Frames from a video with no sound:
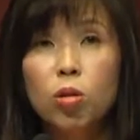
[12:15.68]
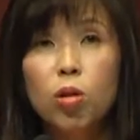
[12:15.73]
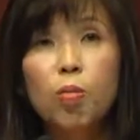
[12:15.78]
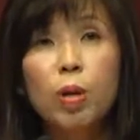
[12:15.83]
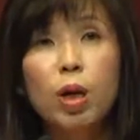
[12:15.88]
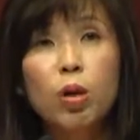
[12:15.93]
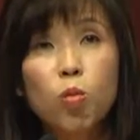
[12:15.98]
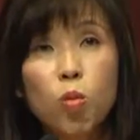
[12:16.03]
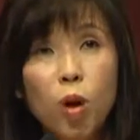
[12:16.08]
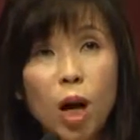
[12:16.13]

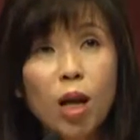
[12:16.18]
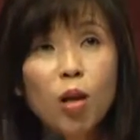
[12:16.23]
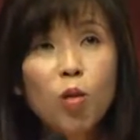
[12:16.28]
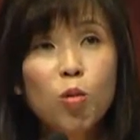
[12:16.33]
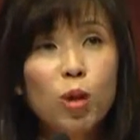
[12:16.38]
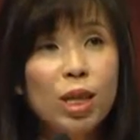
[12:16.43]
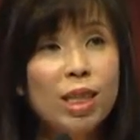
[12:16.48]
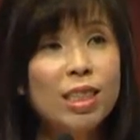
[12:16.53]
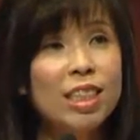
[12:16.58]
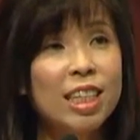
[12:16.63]
But while
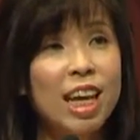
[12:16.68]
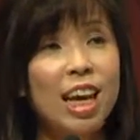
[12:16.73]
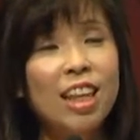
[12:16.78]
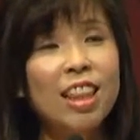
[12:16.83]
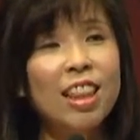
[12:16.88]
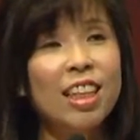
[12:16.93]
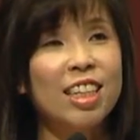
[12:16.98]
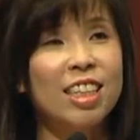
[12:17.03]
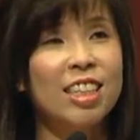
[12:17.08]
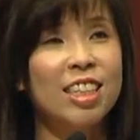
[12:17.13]
we say
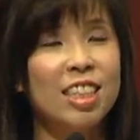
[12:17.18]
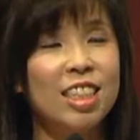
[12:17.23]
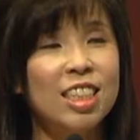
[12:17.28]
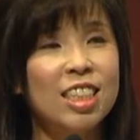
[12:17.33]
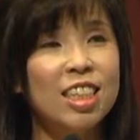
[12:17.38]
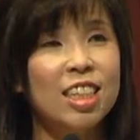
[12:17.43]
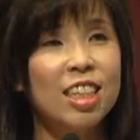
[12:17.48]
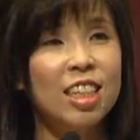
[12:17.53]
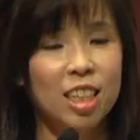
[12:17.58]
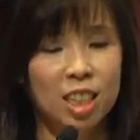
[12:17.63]

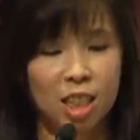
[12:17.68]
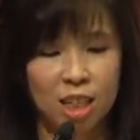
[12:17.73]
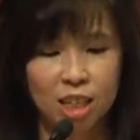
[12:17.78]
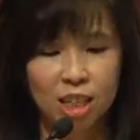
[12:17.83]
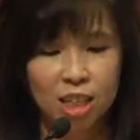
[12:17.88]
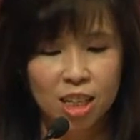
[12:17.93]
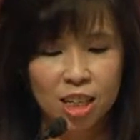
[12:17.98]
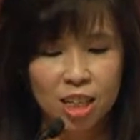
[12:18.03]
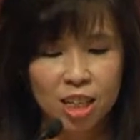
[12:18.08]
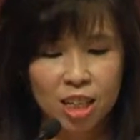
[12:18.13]
this,
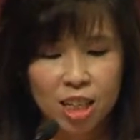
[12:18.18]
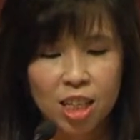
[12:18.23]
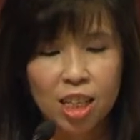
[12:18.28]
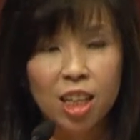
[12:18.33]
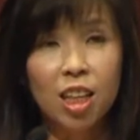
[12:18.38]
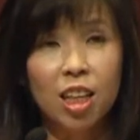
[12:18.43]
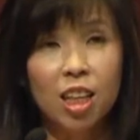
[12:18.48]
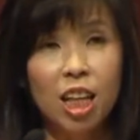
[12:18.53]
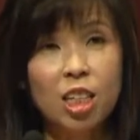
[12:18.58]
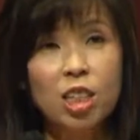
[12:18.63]

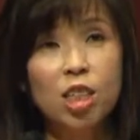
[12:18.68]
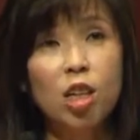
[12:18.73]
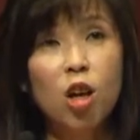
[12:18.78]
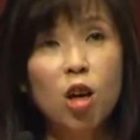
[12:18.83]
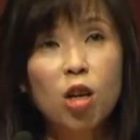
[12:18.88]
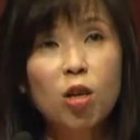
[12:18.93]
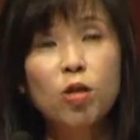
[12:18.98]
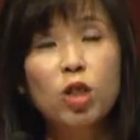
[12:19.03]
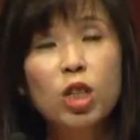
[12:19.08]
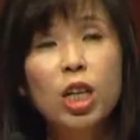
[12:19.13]
there's a
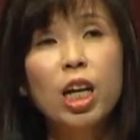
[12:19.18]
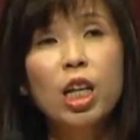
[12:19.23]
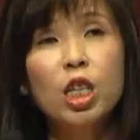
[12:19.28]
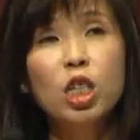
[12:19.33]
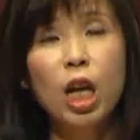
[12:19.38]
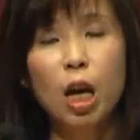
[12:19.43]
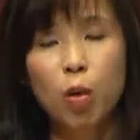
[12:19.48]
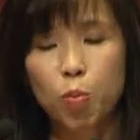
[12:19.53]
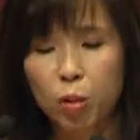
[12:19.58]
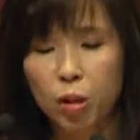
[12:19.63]
lot of
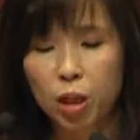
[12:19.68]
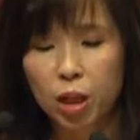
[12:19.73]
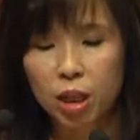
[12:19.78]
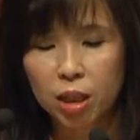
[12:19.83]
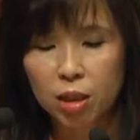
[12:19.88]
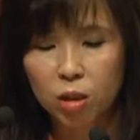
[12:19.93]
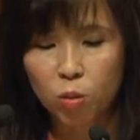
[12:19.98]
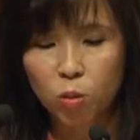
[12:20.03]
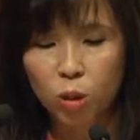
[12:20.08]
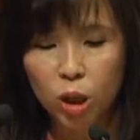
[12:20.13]
change
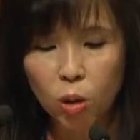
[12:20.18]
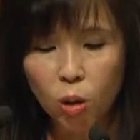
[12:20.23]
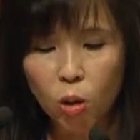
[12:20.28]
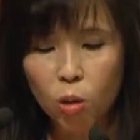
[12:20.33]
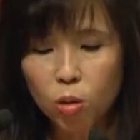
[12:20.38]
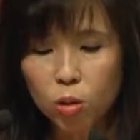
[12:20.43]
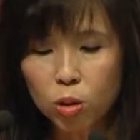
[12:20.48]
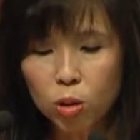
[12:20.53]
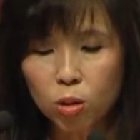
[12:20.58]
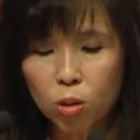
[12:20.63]
happening. We
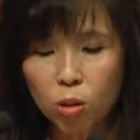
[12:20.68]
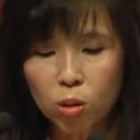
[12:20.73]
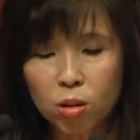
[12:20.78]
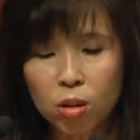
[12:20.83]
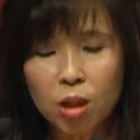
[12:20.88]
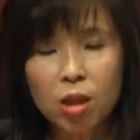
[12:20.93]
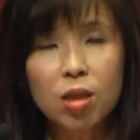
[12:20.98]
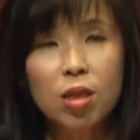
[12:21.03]
also